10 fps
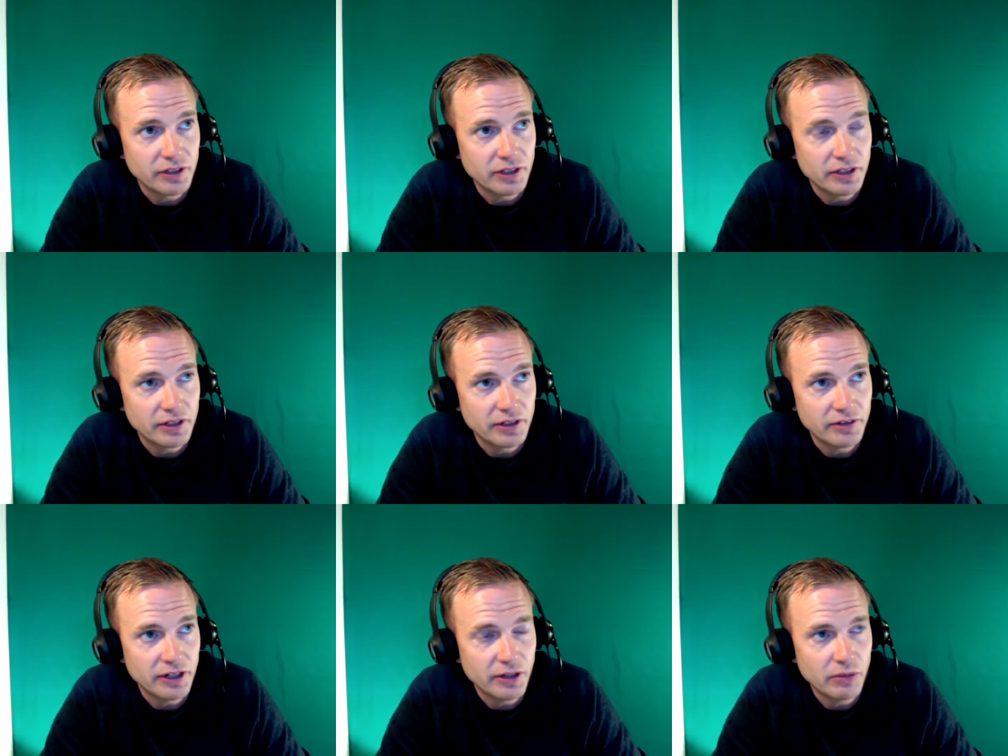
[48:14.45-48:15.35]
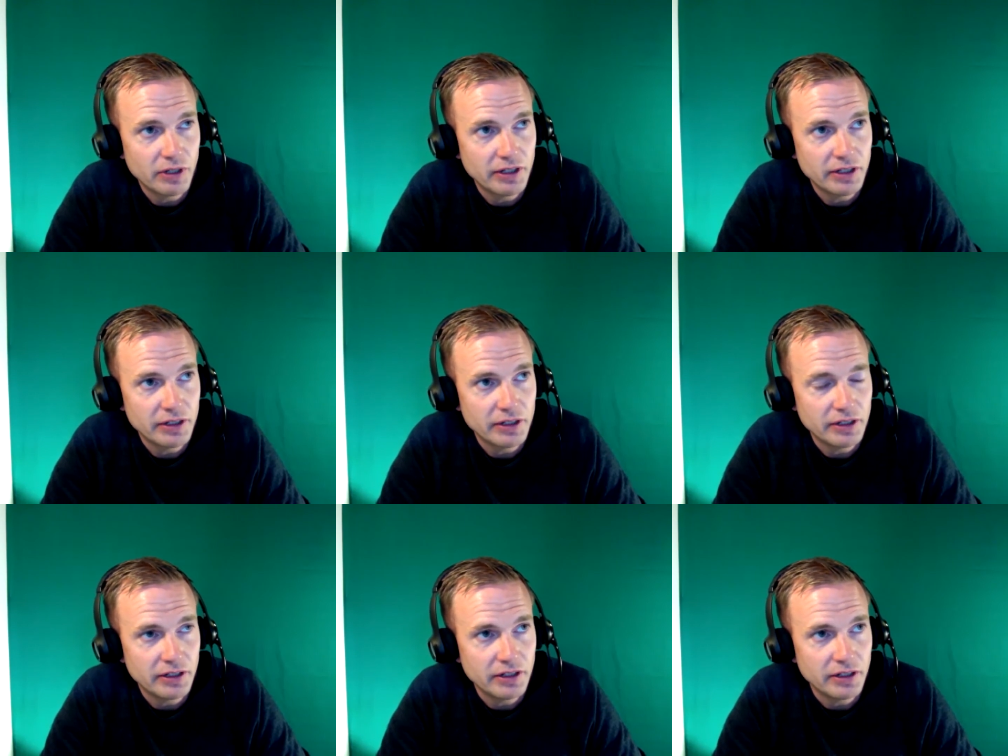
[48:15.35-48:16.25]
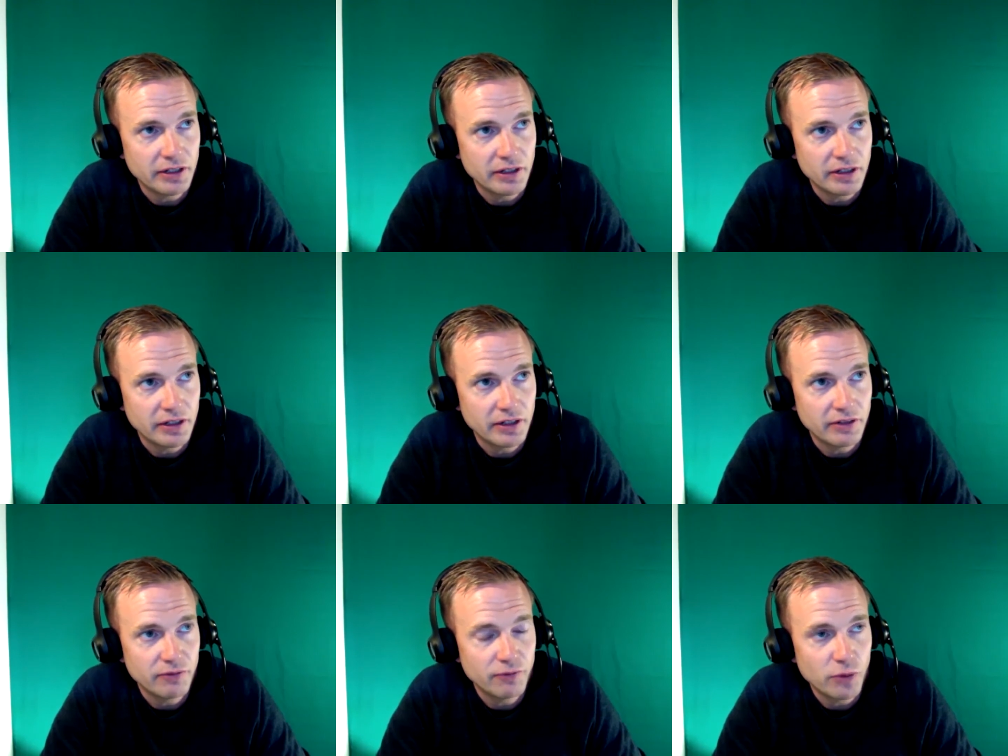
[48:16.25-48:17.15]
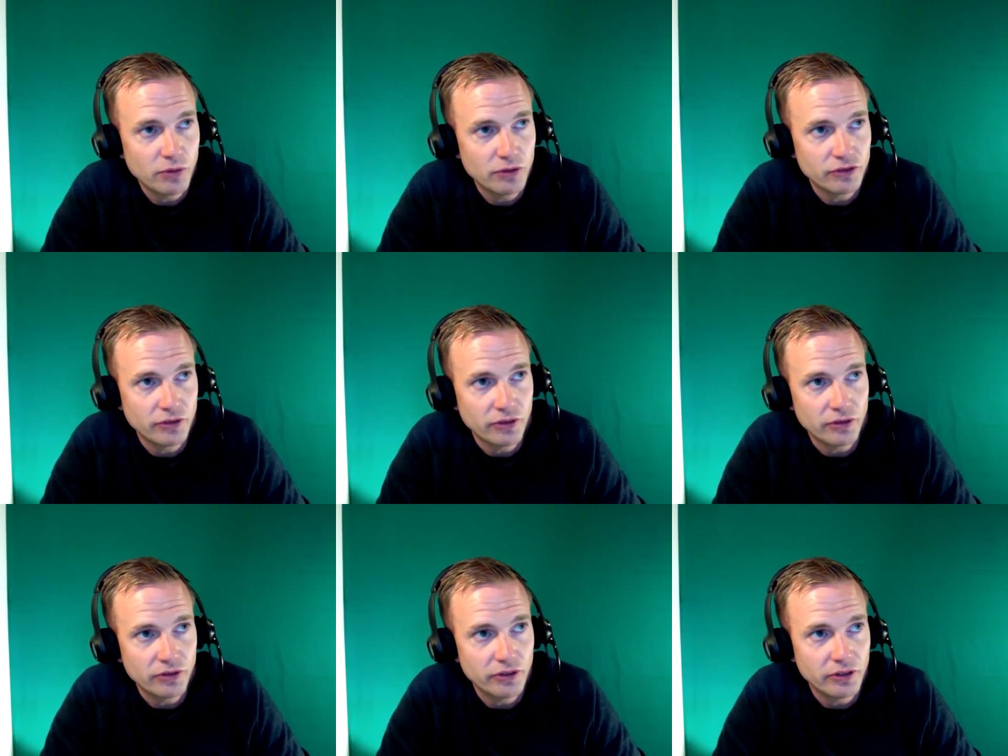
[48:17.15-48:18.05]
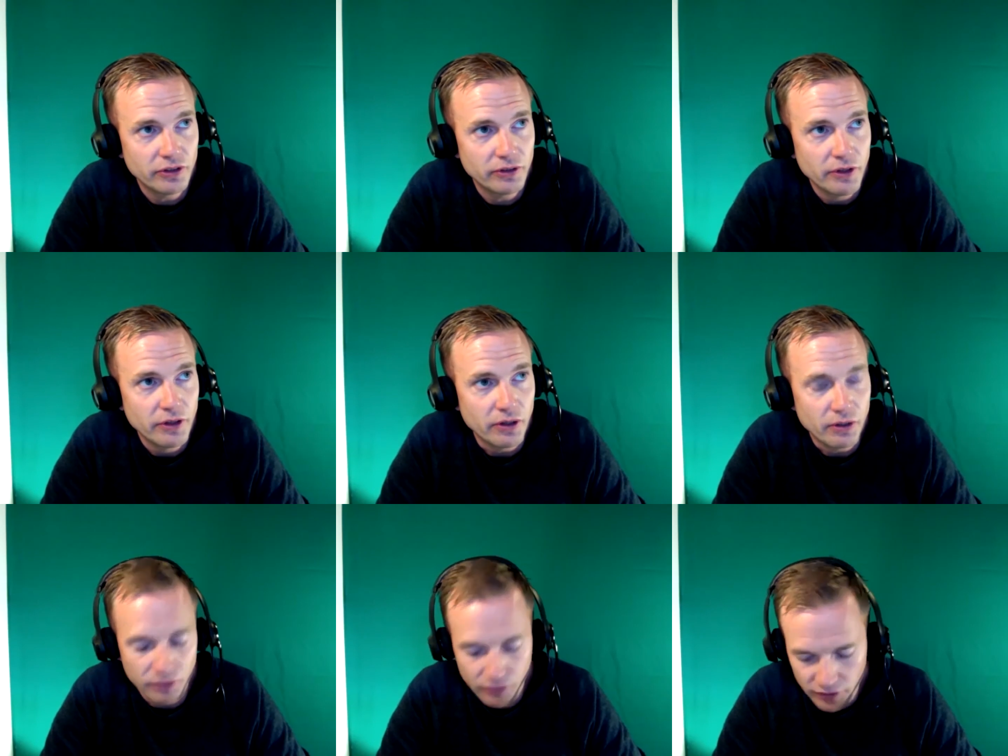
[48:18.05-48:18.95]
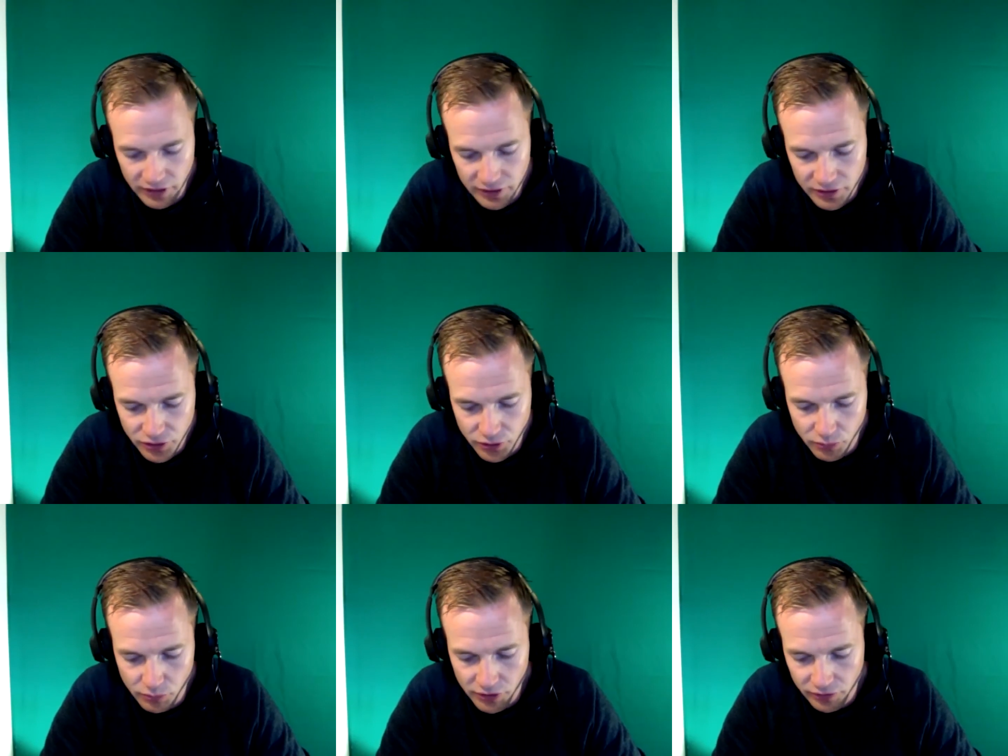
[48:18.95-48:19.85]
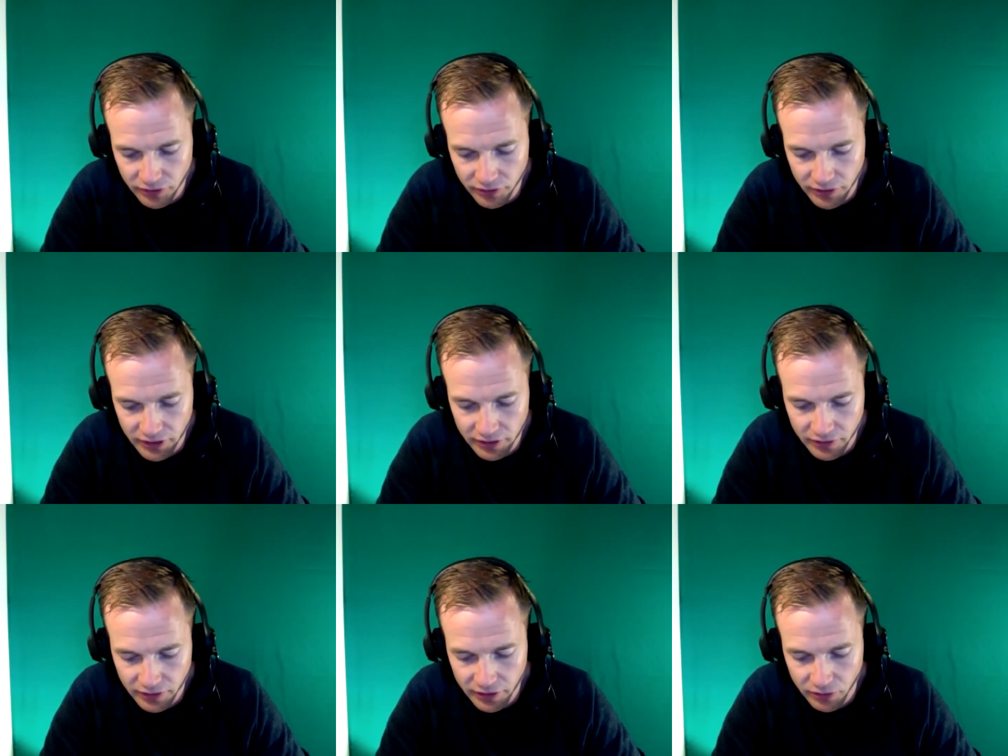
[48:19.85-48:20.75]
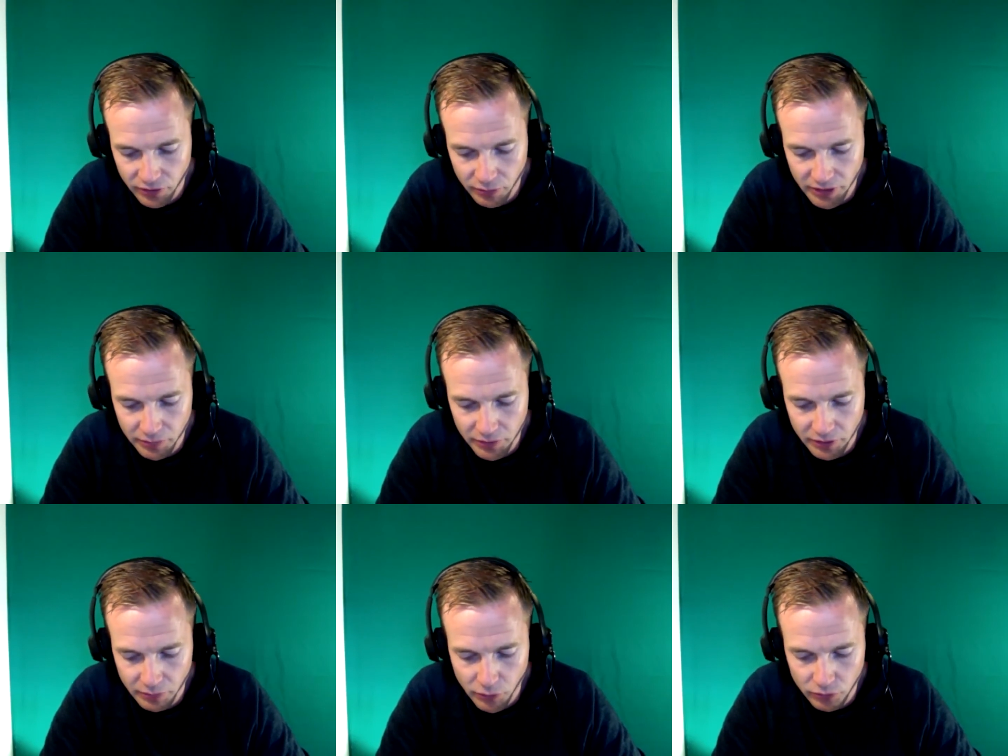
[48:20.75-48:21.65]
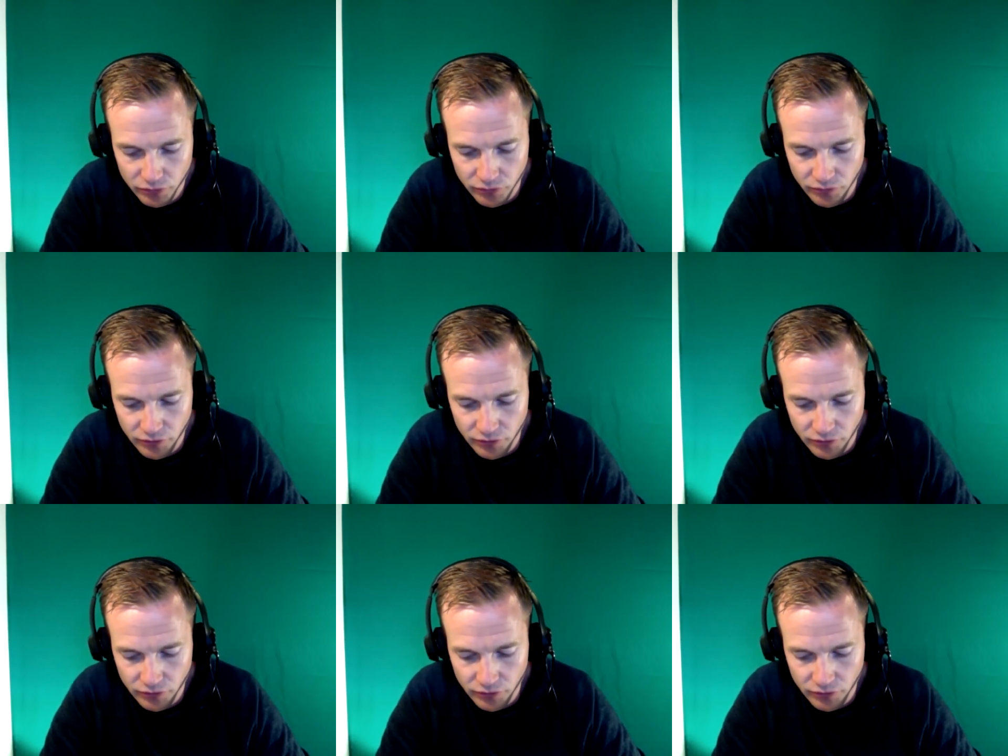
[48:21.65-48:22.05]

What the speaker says: Now I focused on these two because I think they are maybe the most